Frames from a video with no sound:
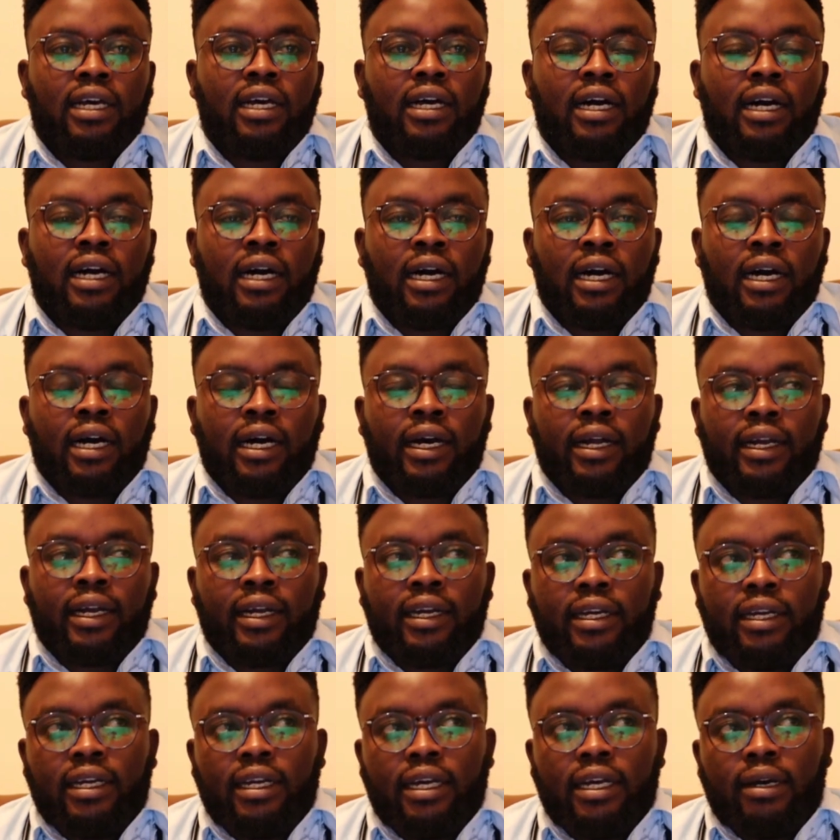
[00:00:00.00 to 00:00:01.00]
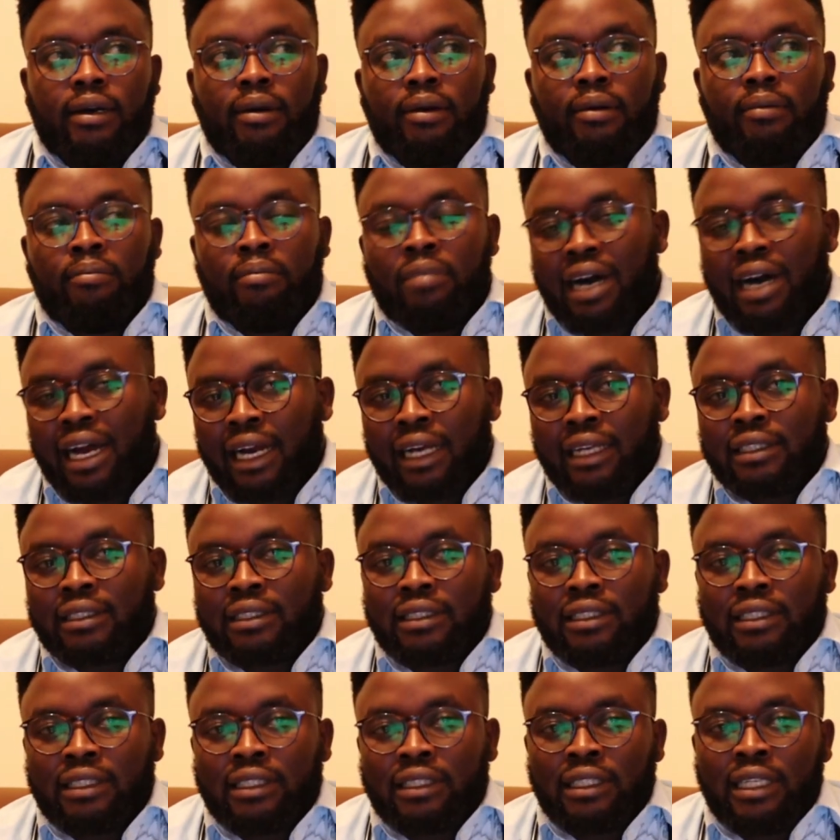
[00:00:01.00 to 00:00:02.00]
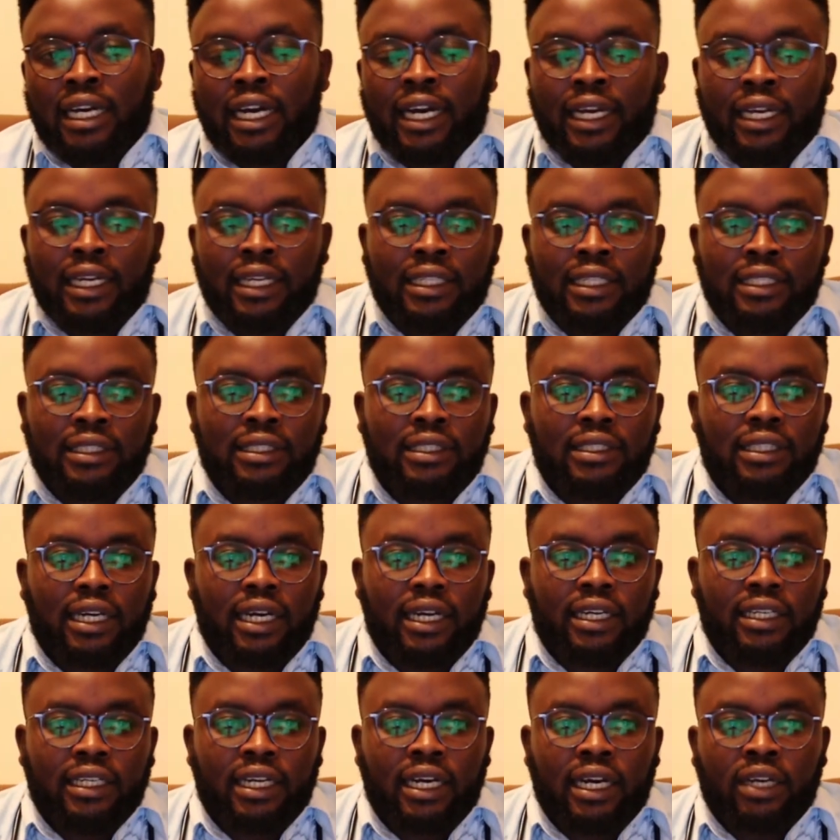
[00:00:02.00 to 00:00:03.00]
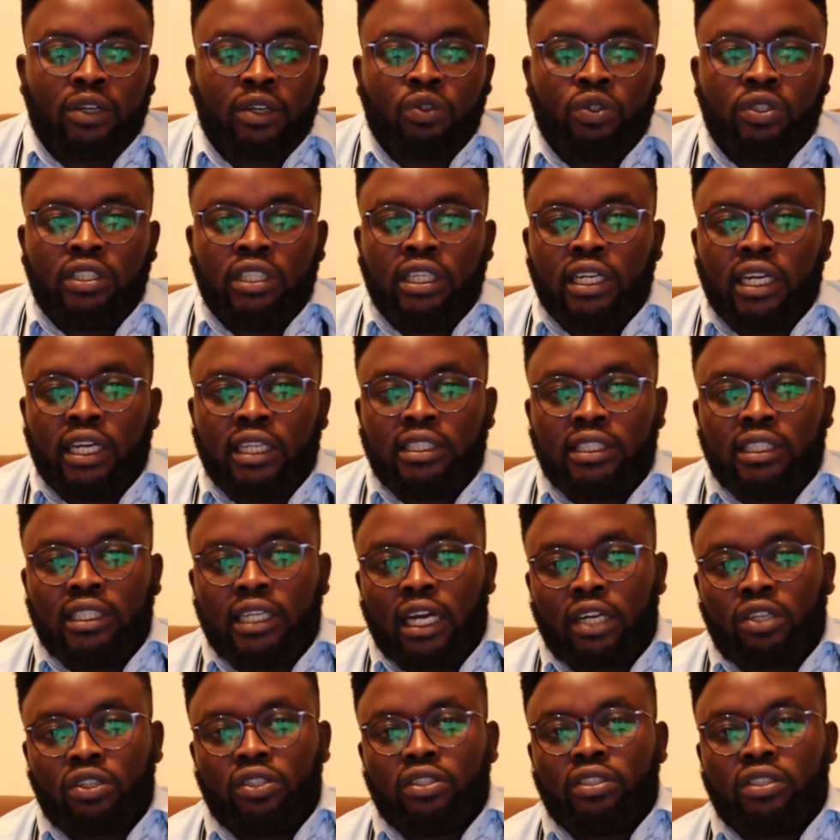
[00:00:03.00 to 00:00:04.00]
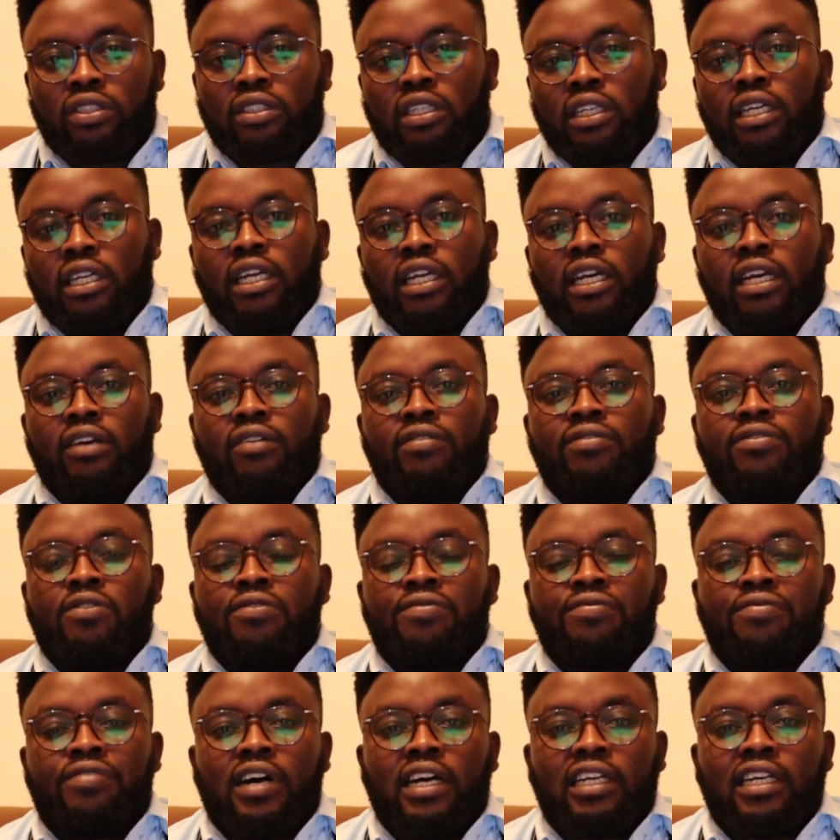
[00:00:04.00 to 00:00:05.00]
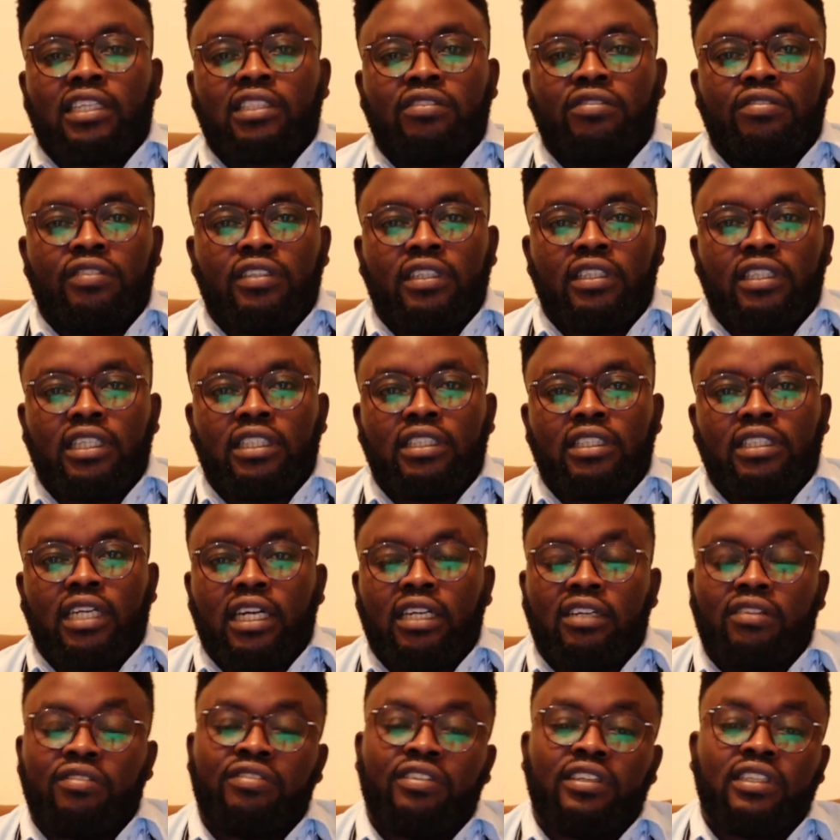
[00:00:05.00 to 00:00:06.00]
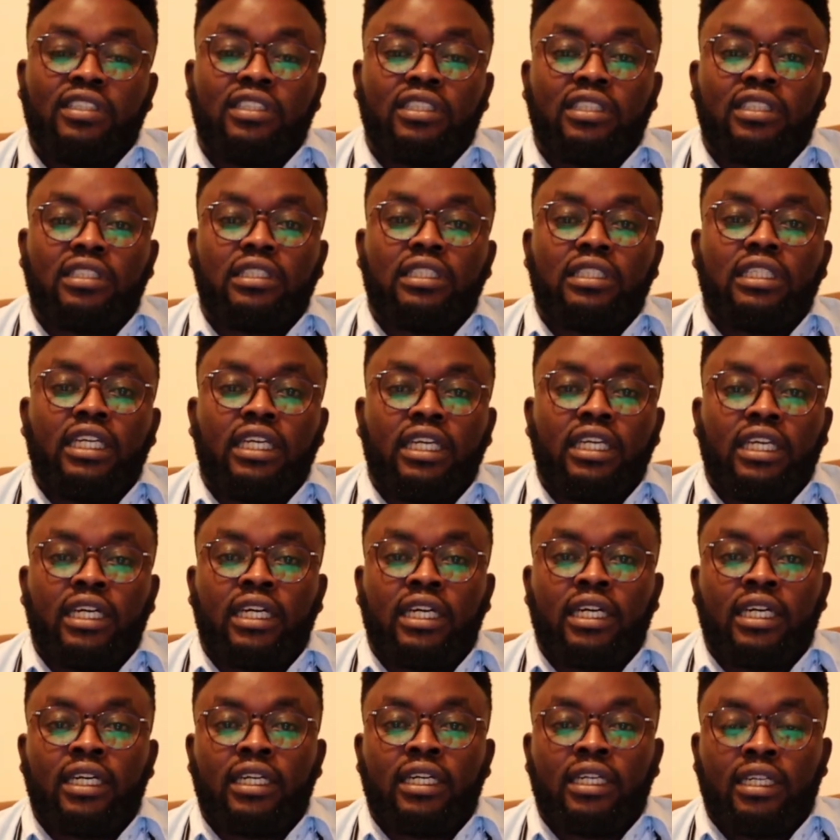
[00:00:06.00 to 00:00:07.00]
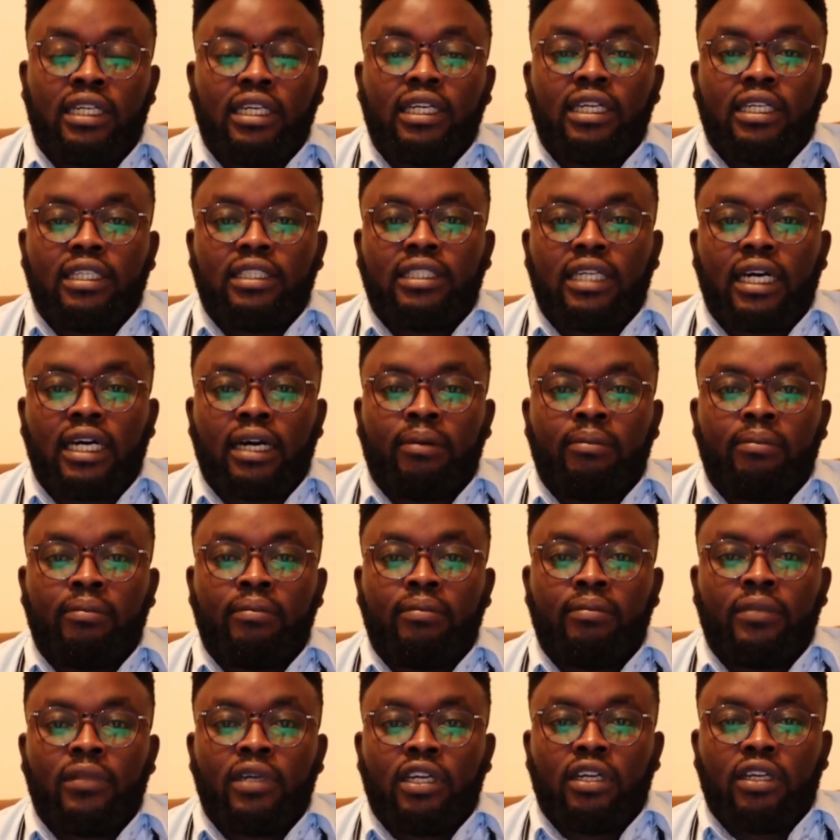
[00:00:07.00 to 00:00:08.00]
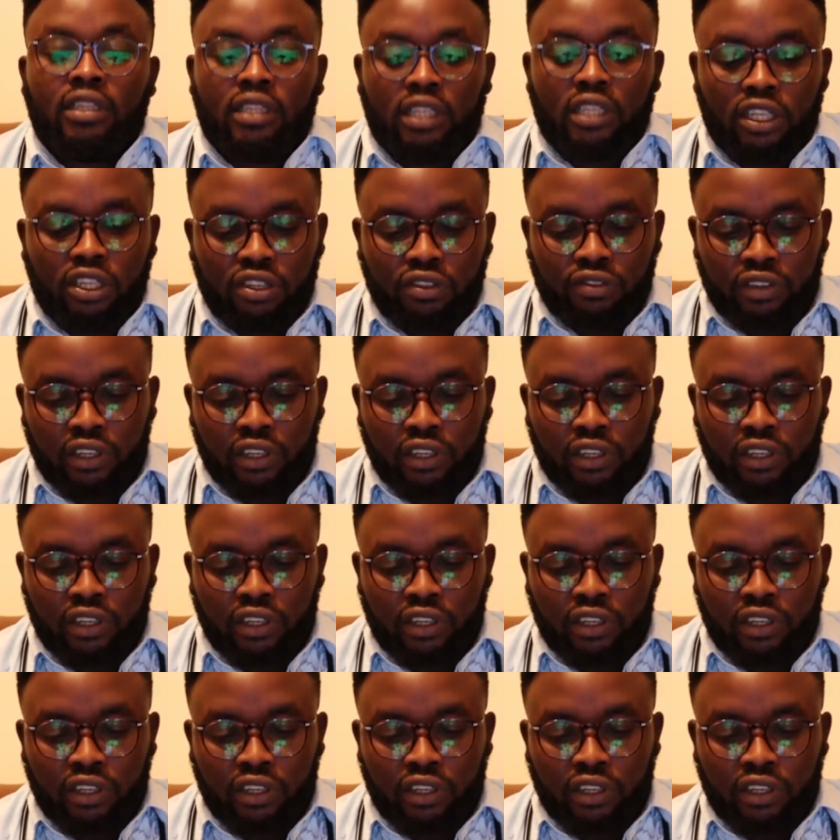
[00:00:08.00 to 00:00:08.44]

uh, balanced diet, and routine antenatal screening for first visits and visits near term. Thank you